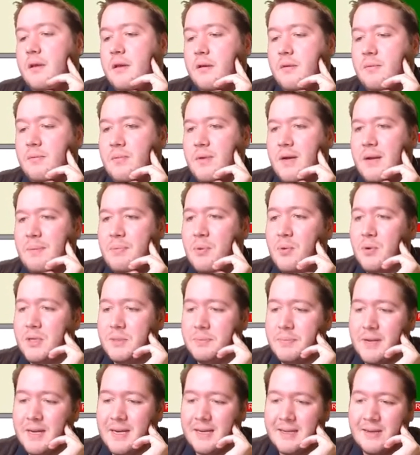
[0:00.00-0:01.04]
My points
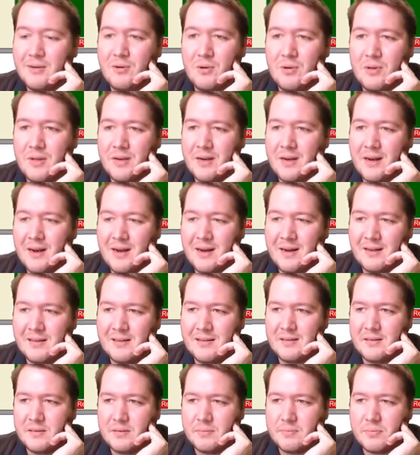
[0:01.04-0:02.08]
being all in
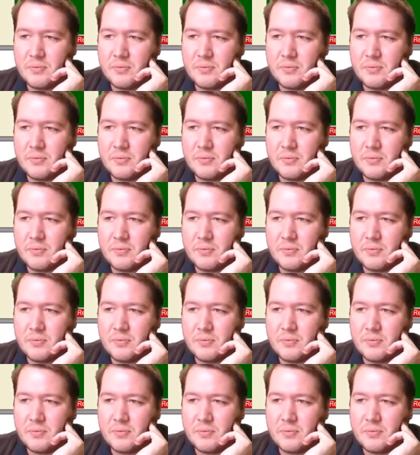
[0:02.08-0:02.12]
hearts is a